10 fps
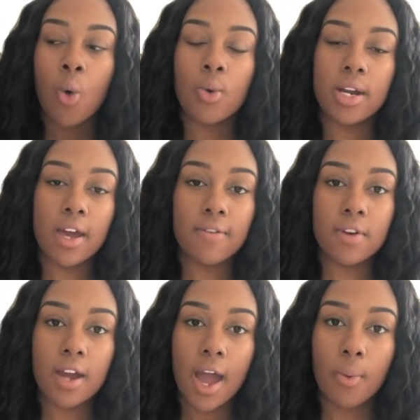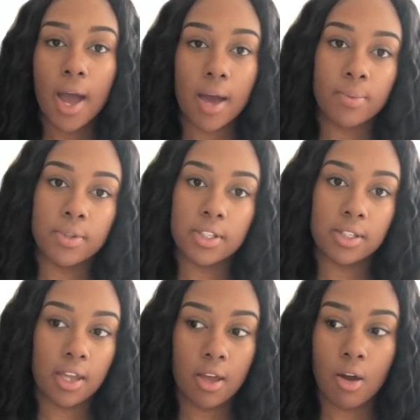whenever I would hop on the
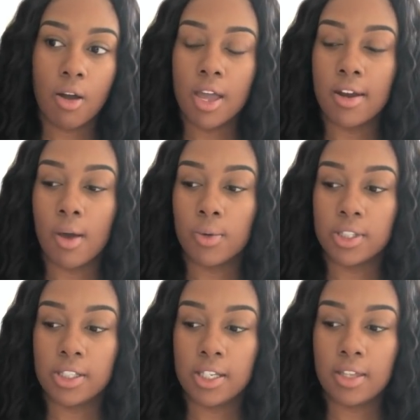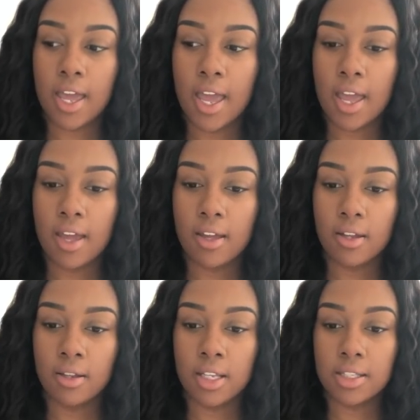scale and I would see that,
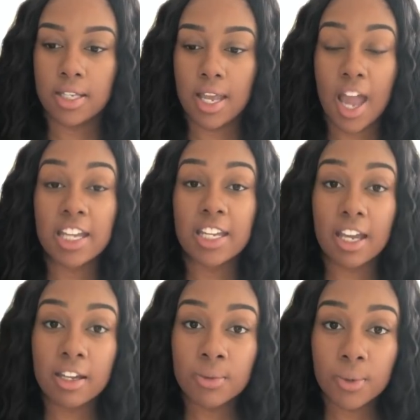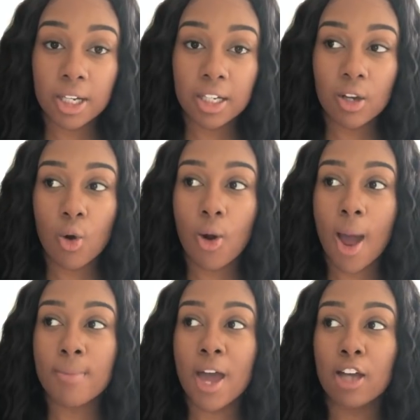let's say I gain weight or
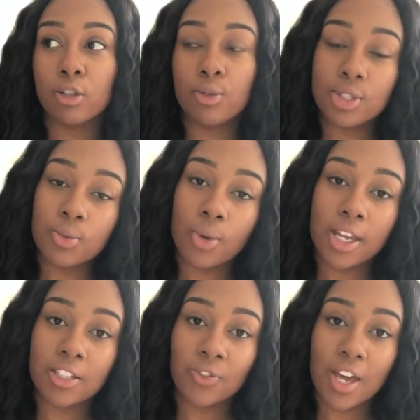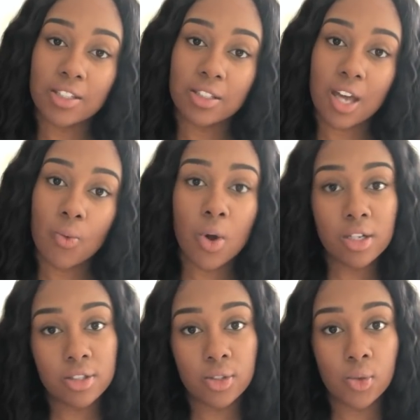I'm not losing weight as fast as I
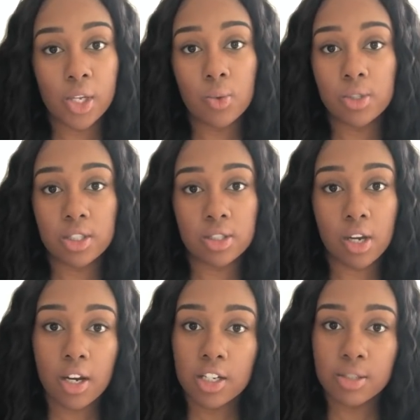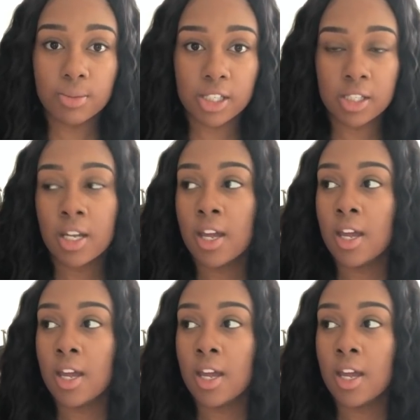want to, it would discourage me.